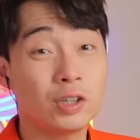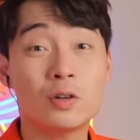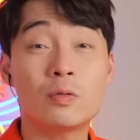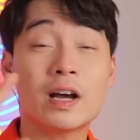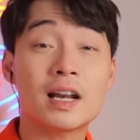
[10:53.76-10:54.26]
do
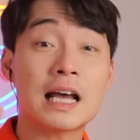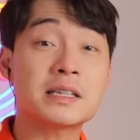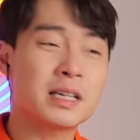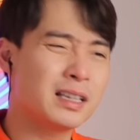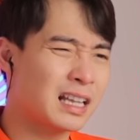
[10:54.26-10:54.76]
you
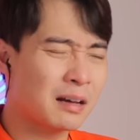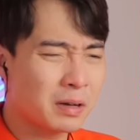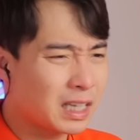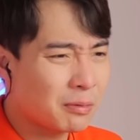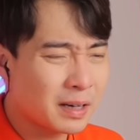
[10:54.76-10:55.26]
realize he
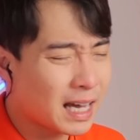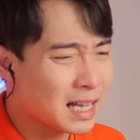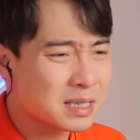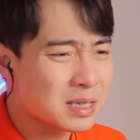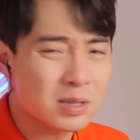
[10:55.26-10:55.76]
never even
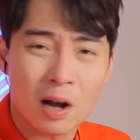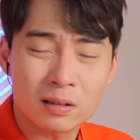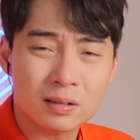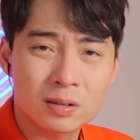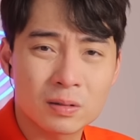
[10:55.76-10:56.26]
adds
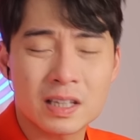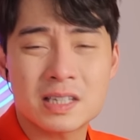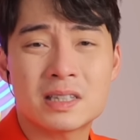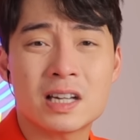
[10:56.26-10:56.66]
salt to this